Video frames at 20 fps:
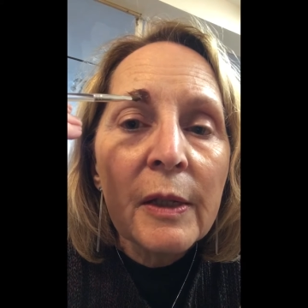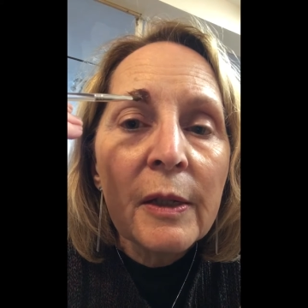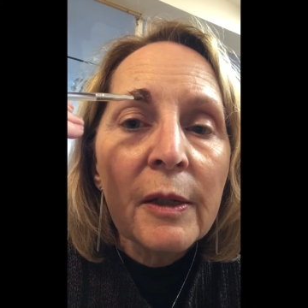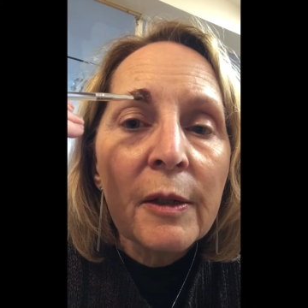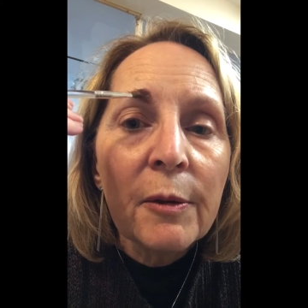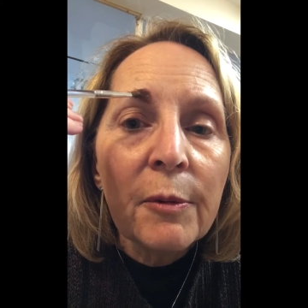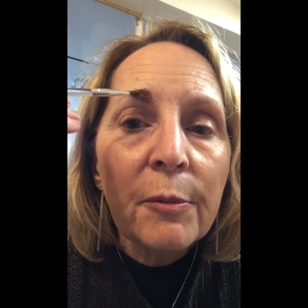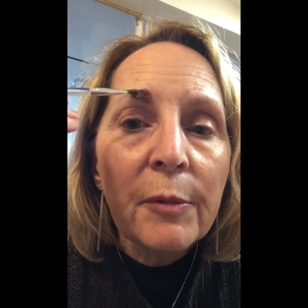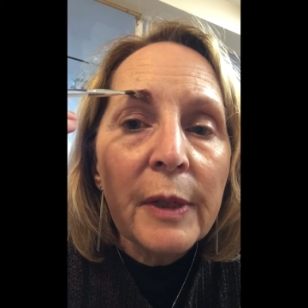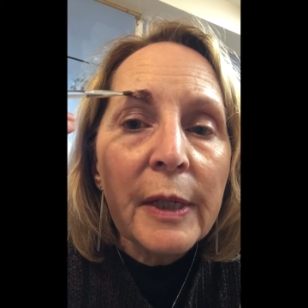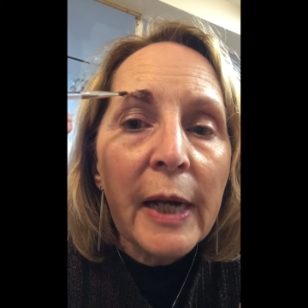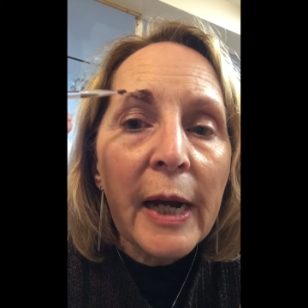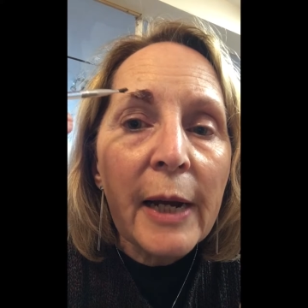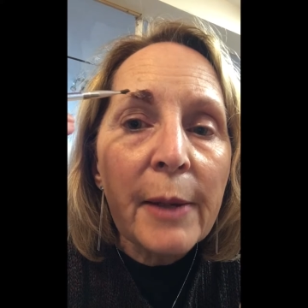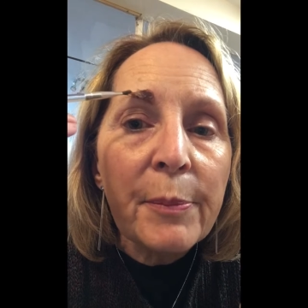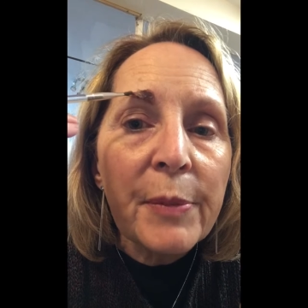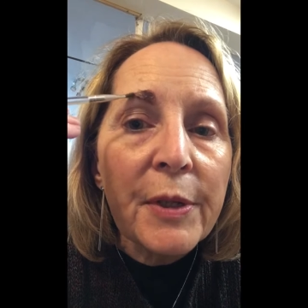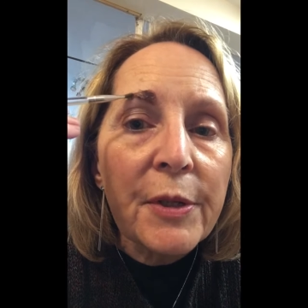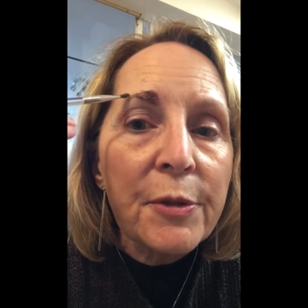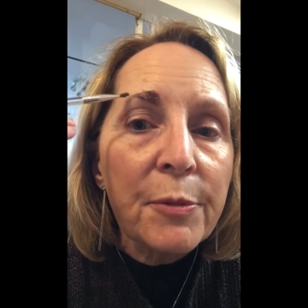What
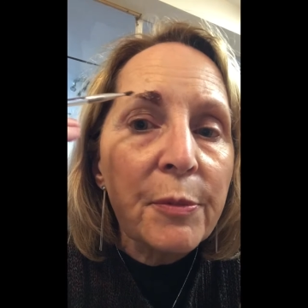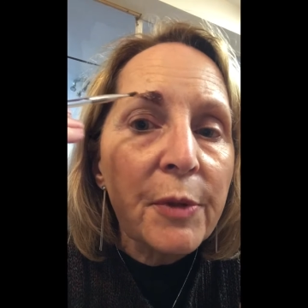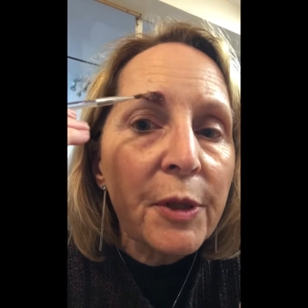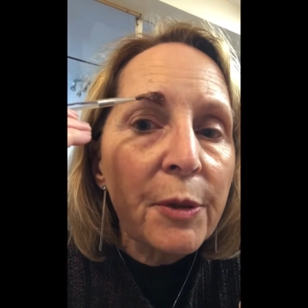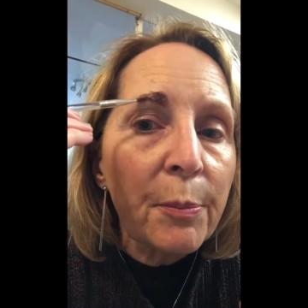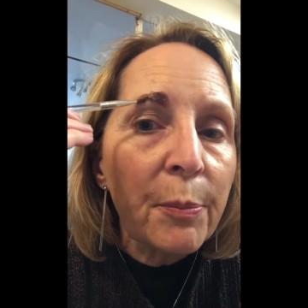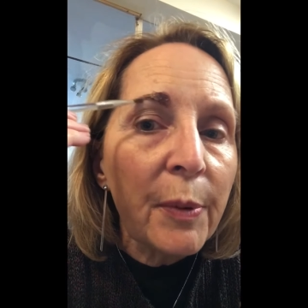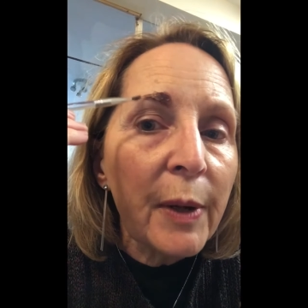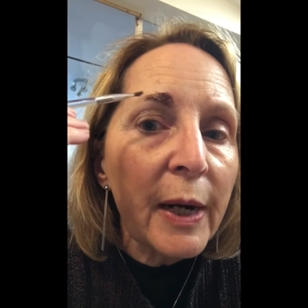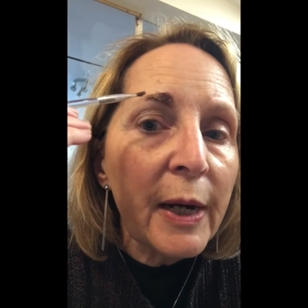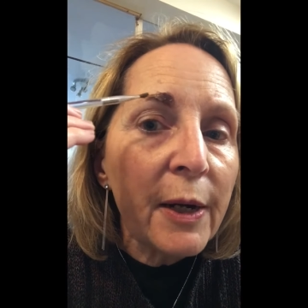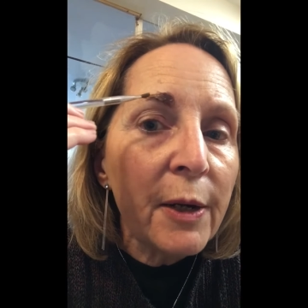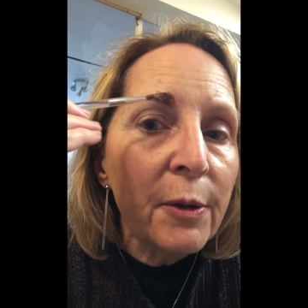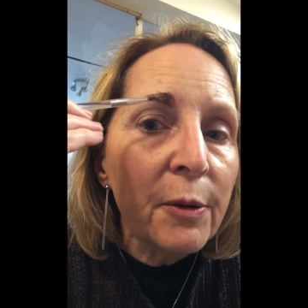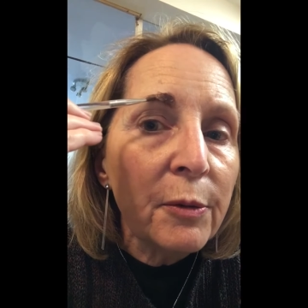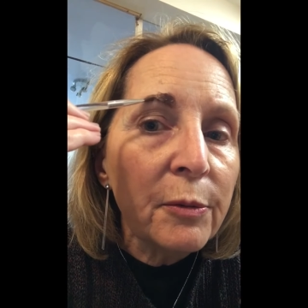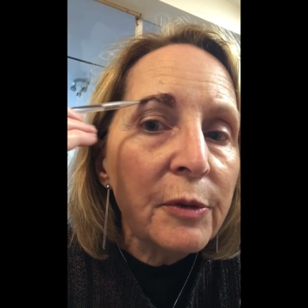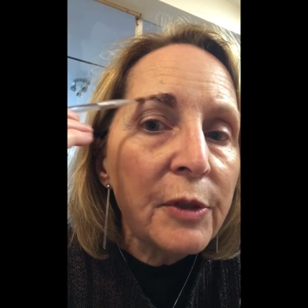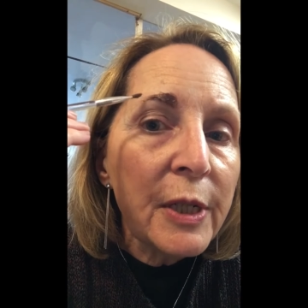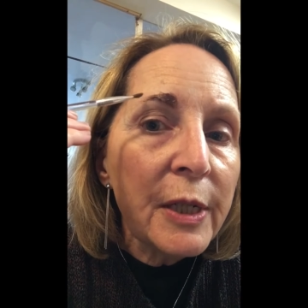happens with
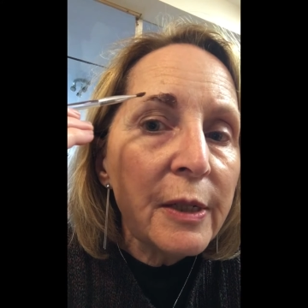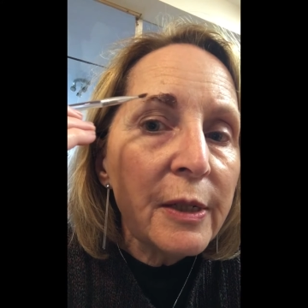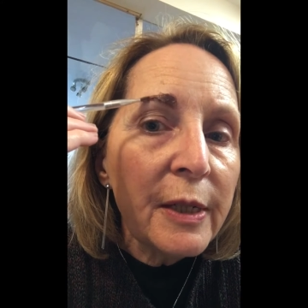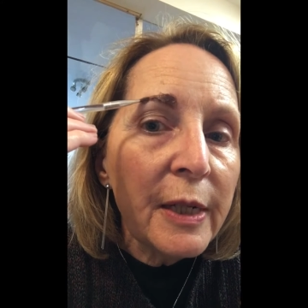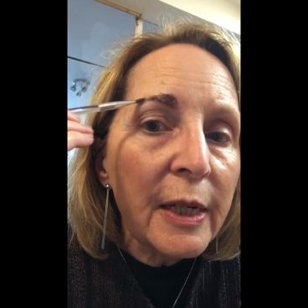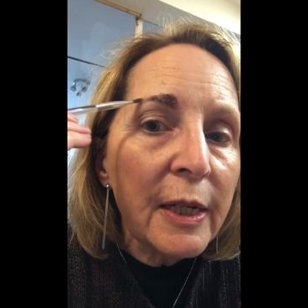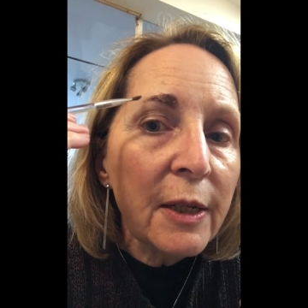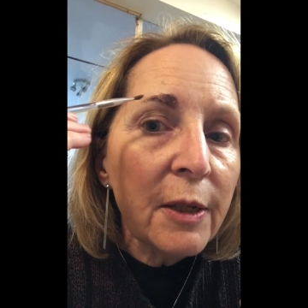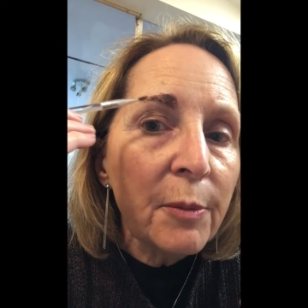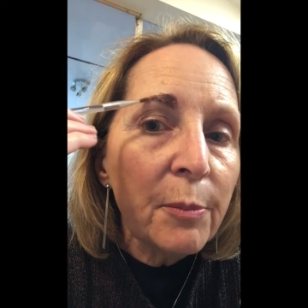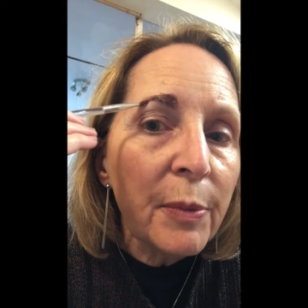brow tinting,